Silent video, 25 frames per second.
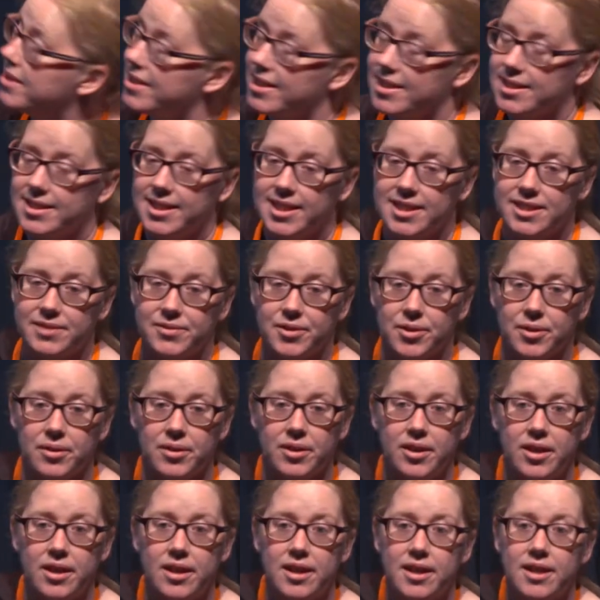successful.
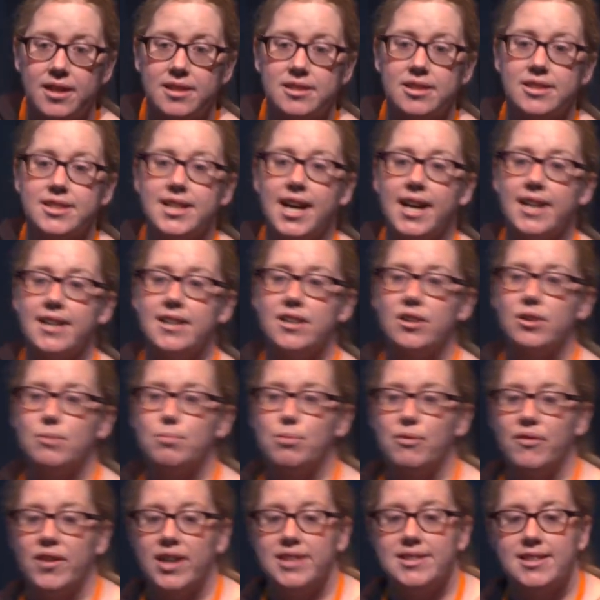So Datadog
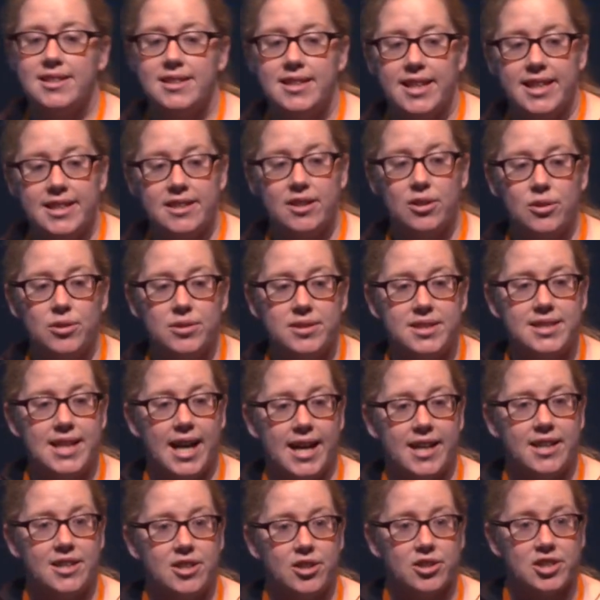provides a thing called
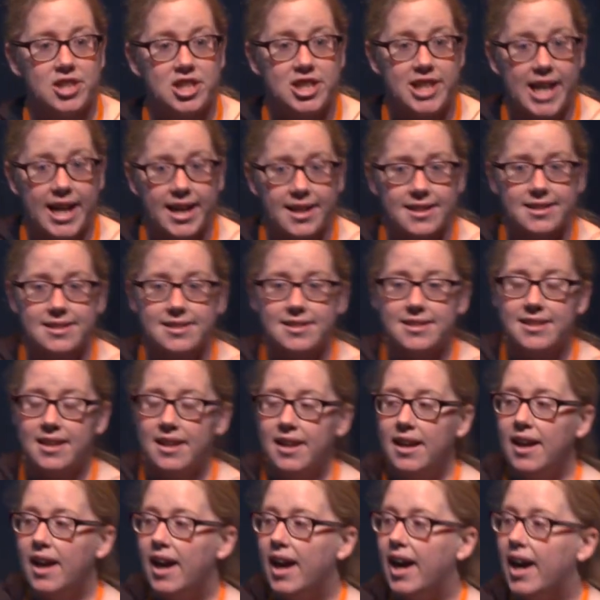Datadog checks.
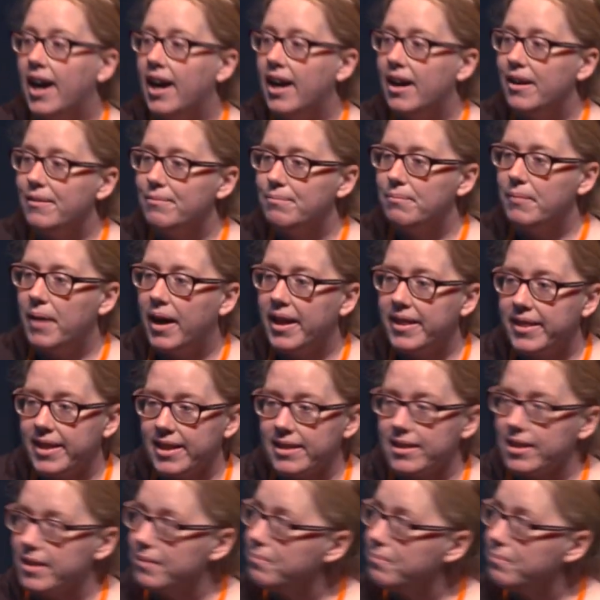I think the